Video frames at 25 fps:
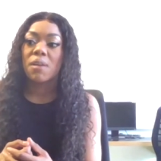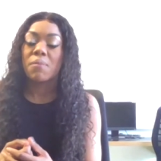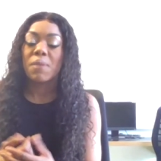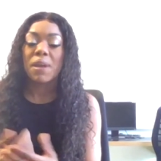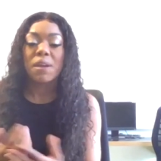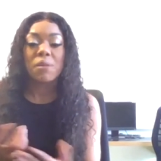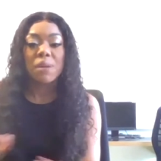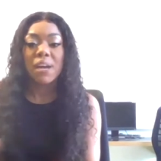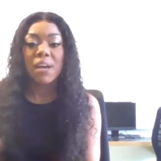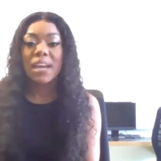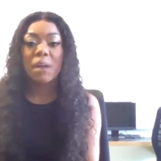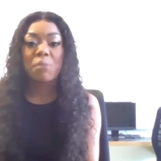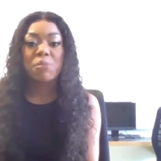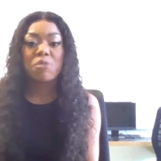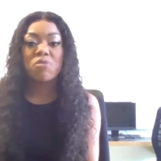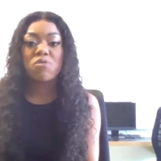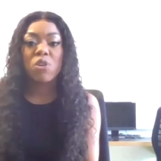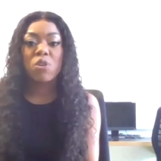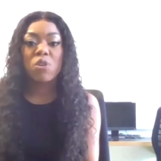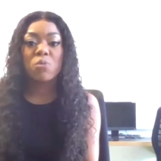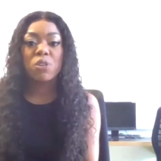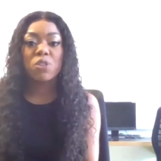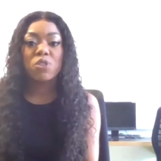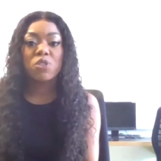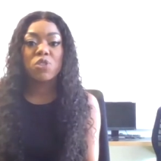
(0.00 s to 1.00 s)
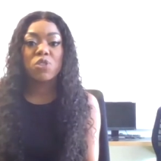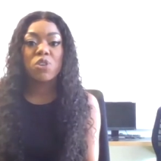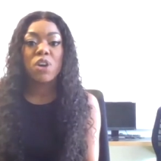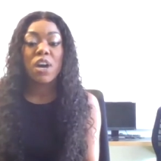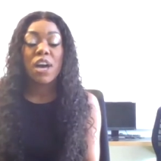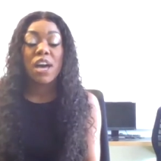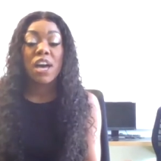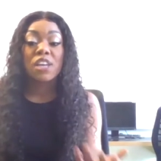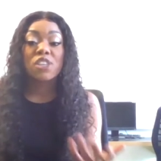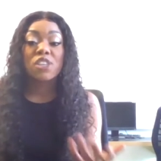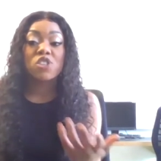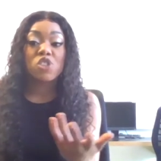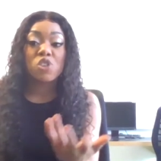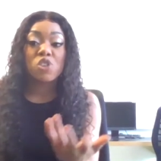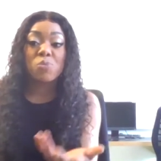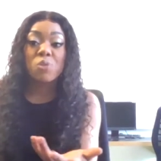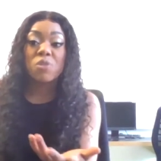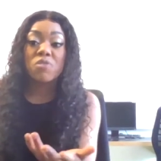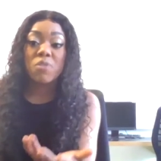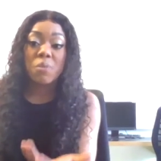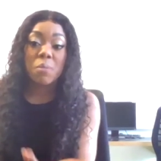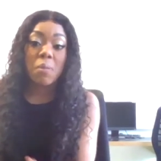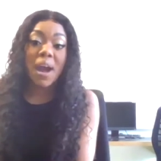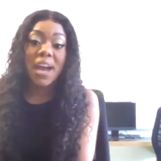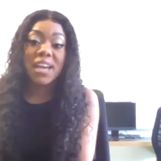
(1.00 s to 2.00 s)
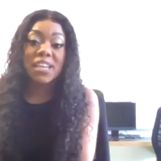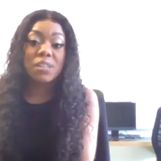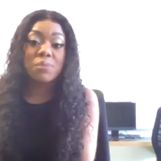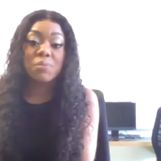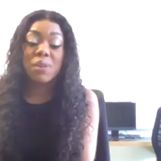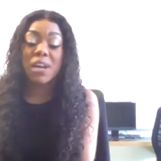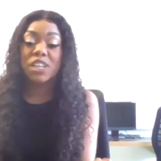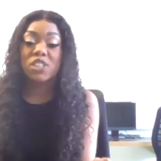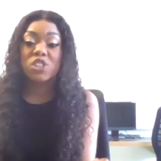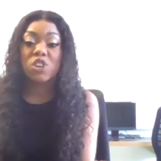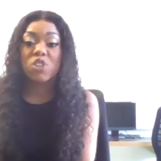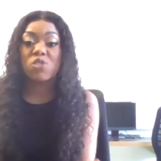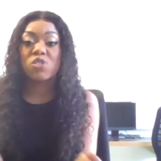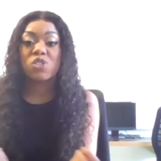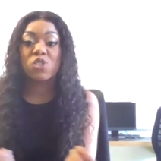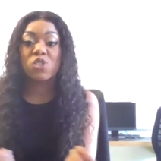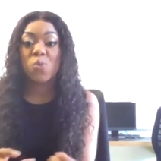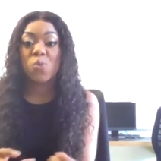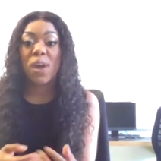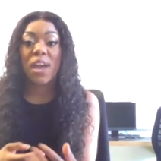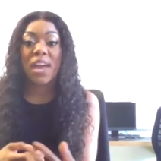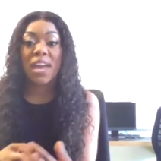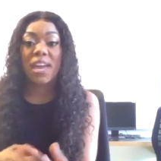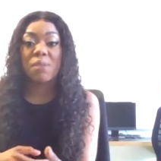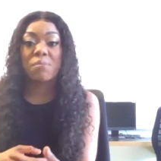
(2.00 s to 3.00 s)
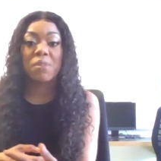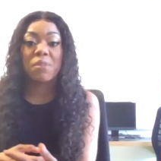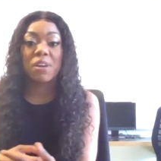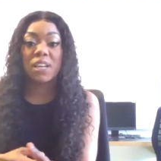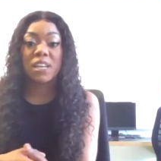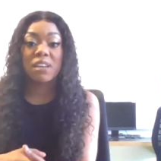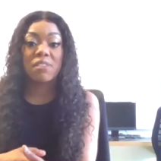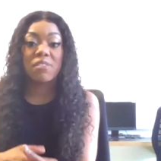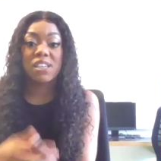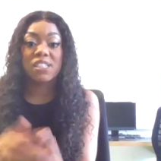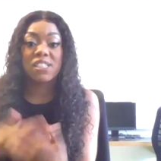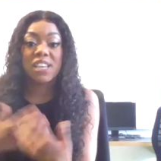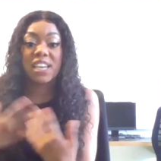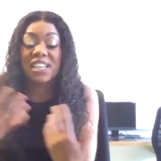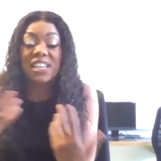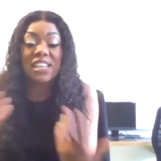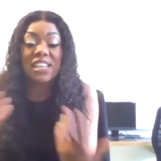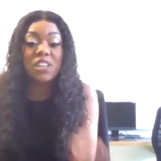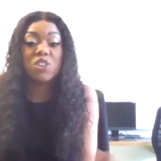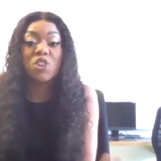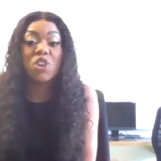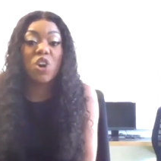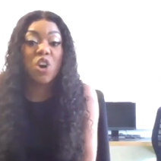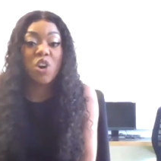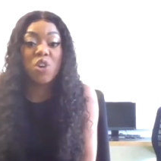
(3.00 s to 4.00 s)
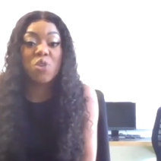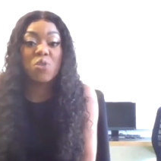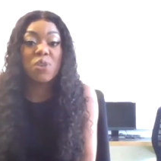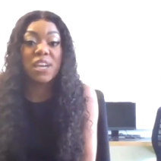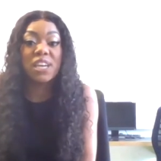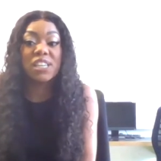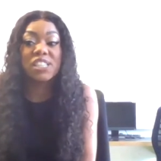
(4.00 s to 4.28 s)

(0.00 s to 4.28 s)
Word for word: maybe I am a role model. And someone reminded me I don't swear in my limits. I didn't know.